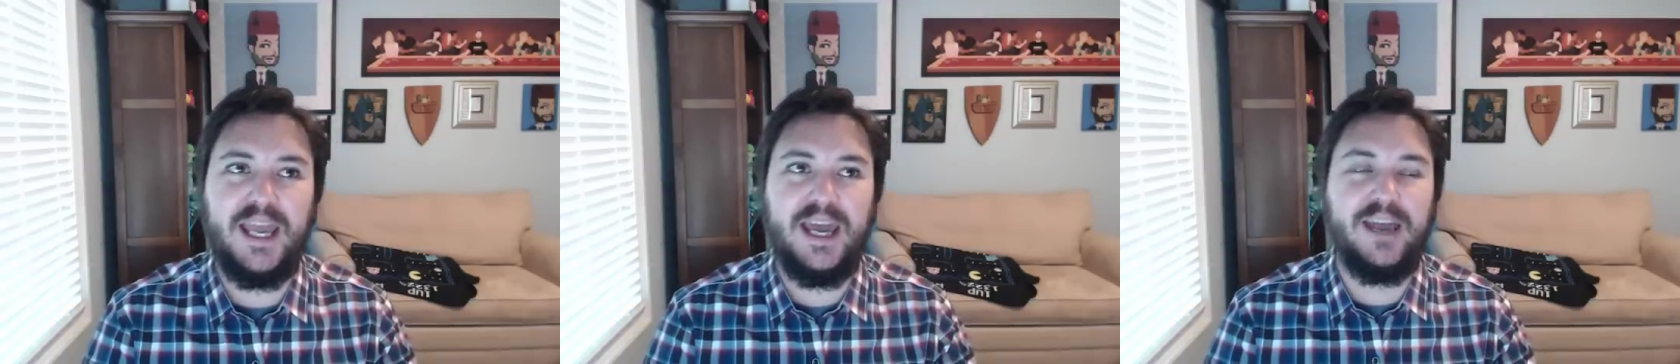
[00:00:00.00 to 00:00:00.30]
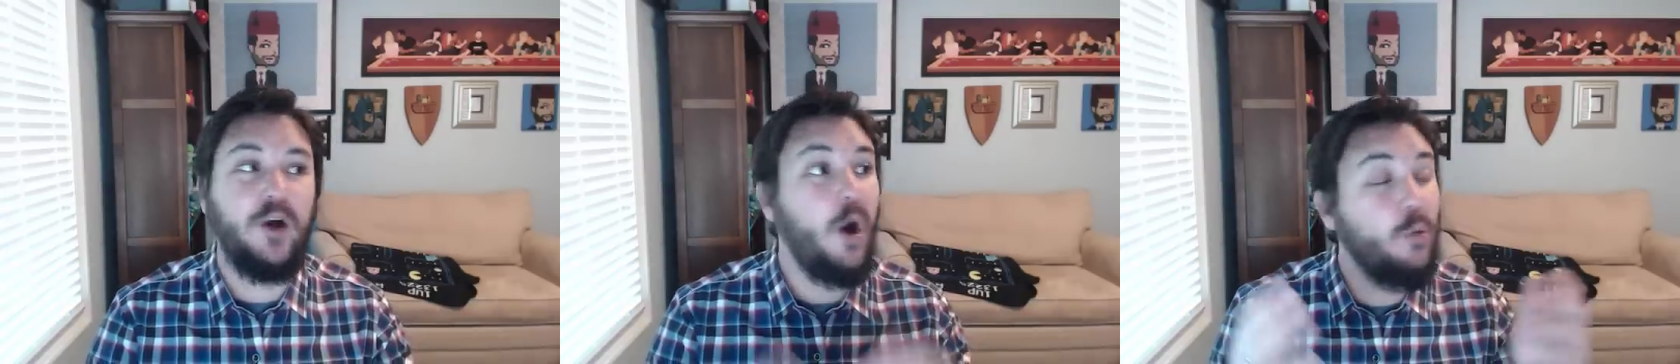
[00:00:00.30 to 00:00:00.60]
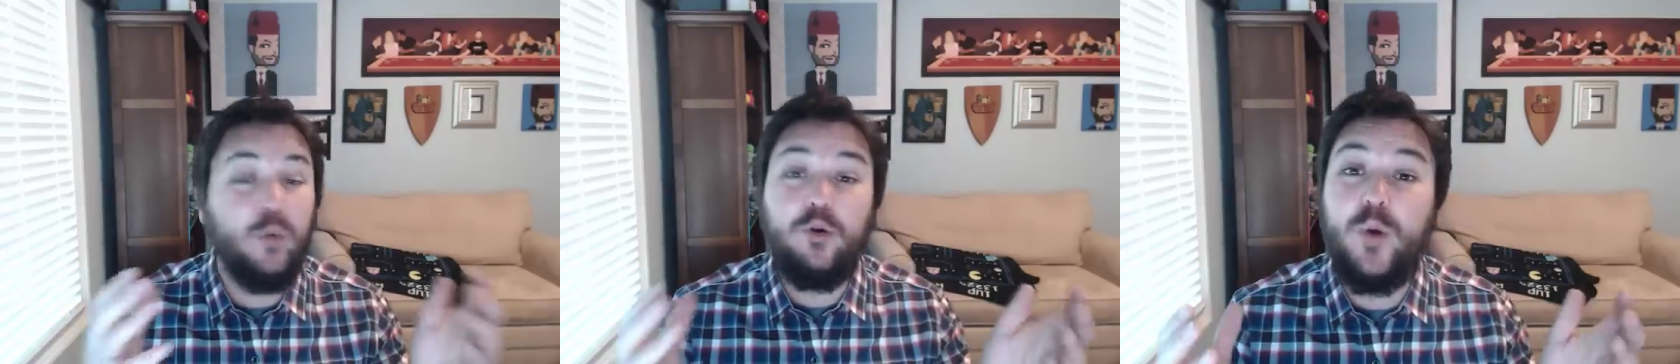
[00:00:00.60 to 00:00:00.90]
And
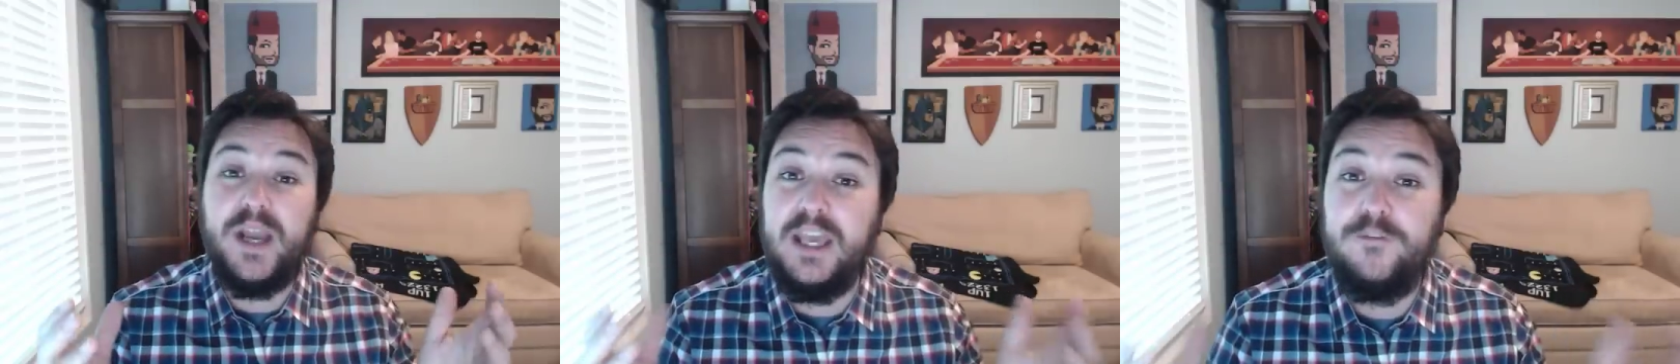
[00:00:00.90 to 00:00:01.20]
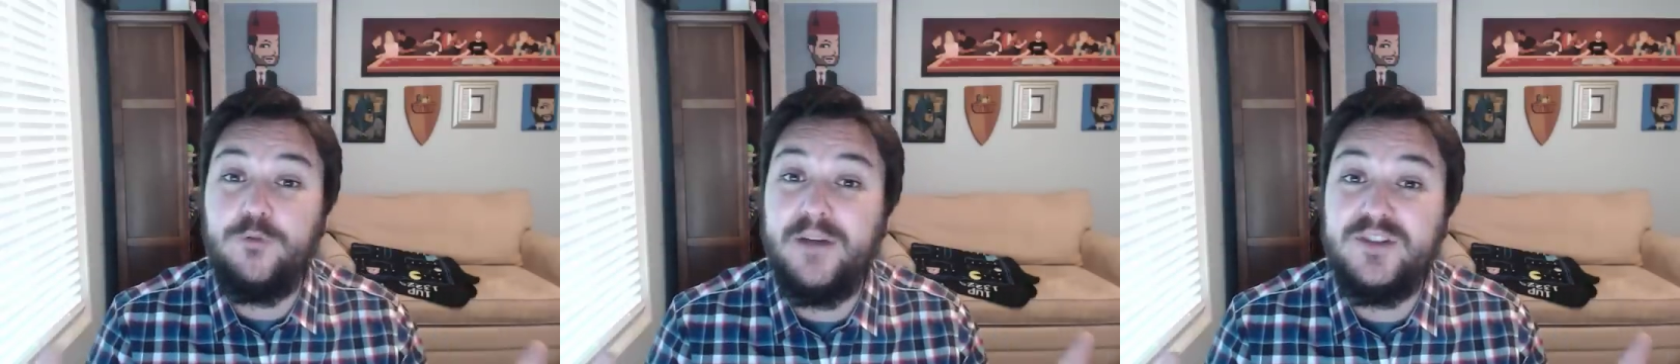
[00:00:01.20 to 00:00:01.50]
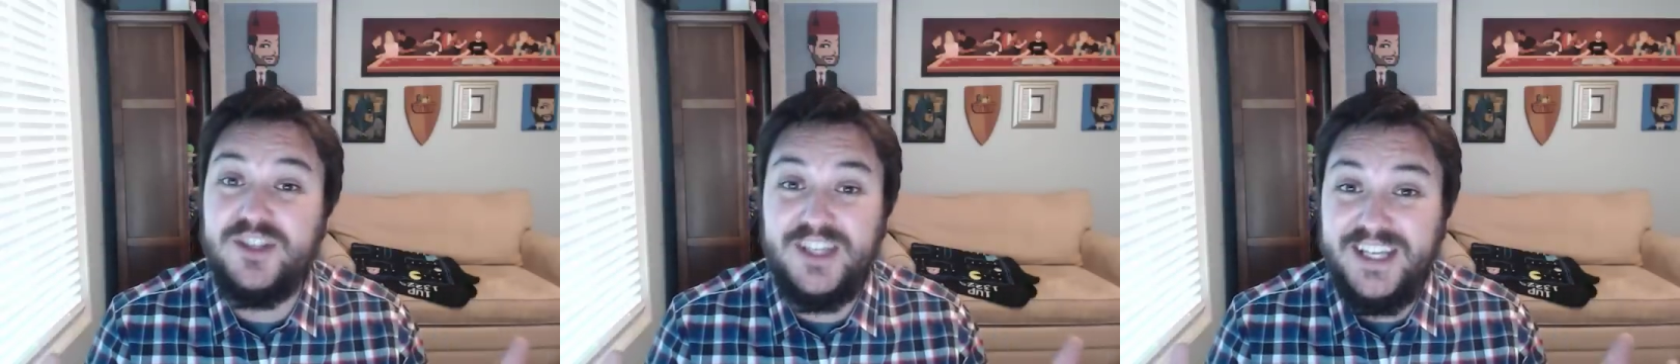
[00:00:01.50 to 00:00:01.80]
oh, real quick, if you
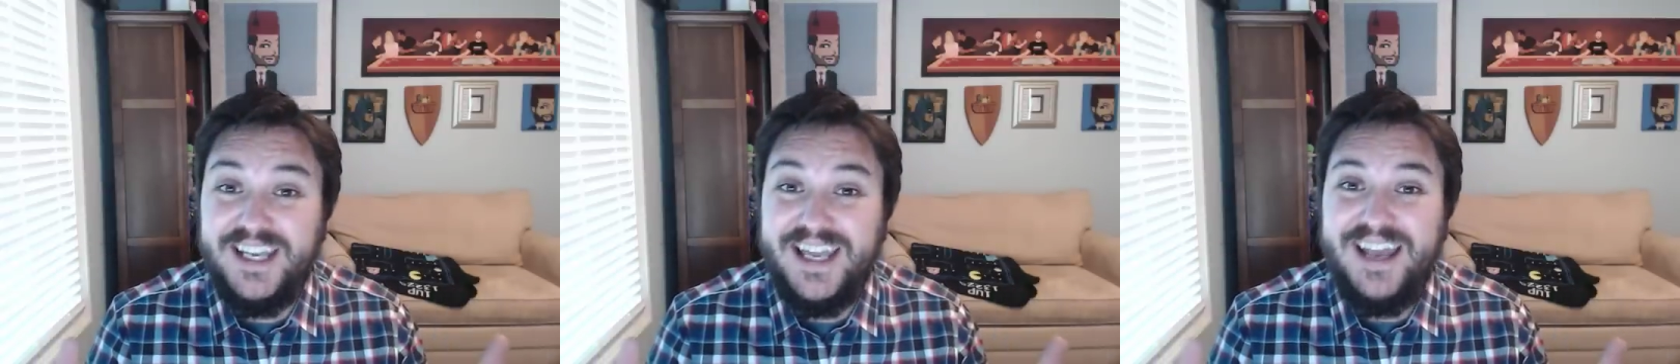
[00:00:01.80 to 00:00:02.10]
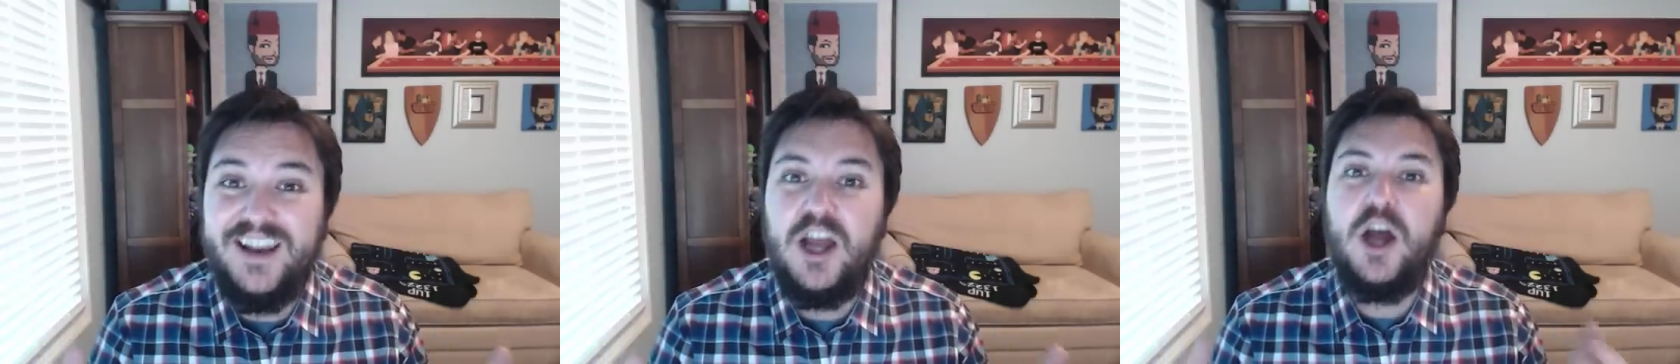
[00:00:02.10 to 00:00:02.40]
haven't seen it yet,